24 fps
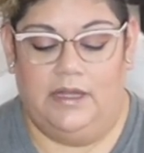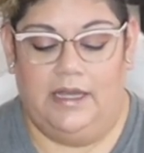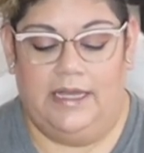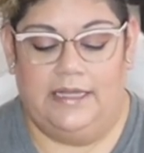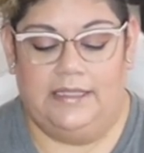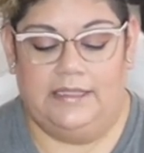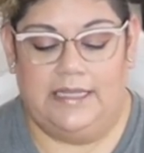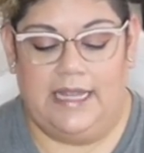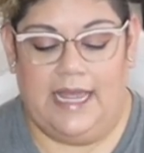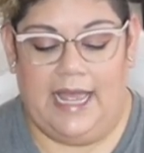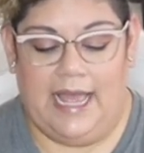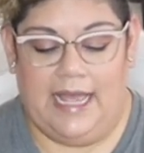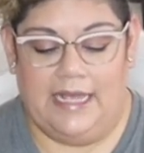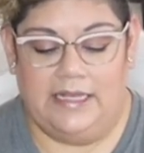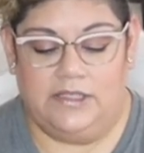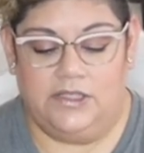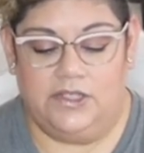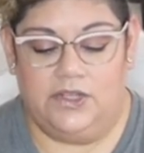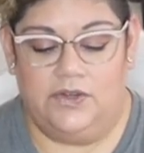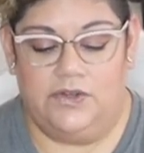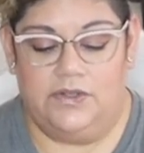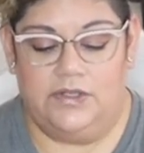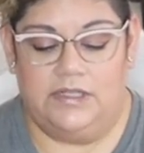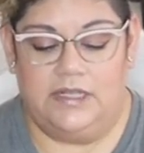and to
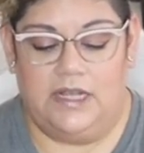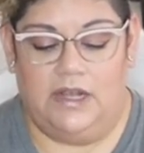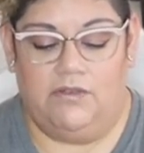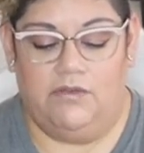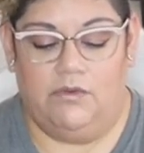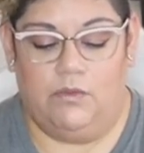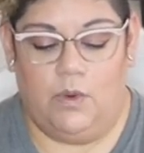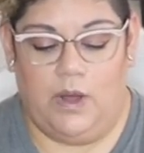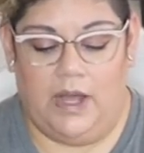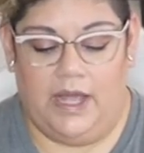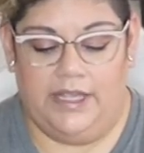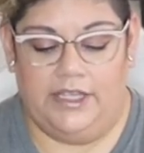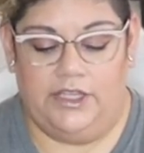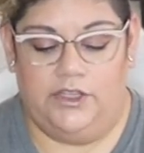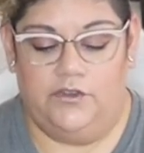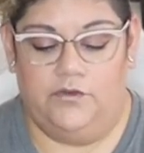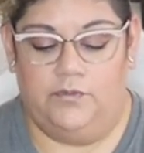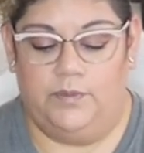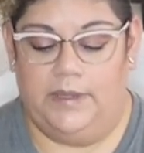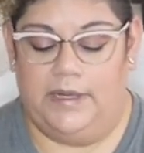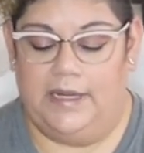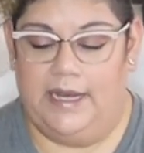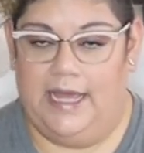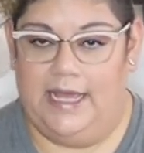ask yourself why
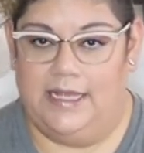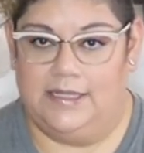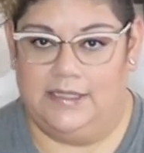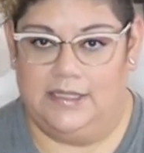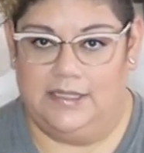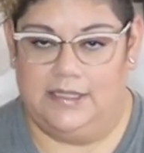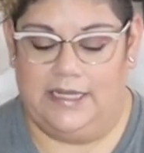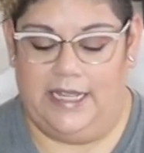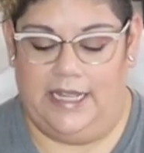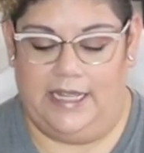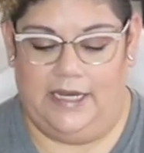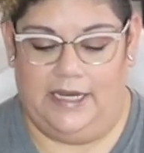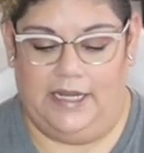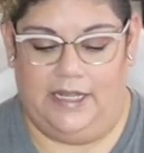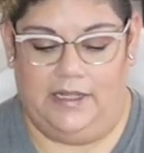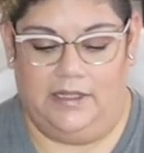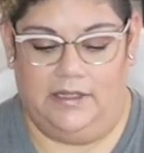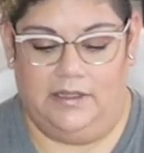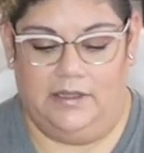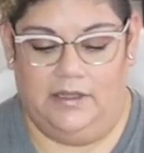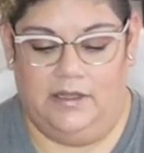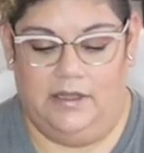you've been hesitating.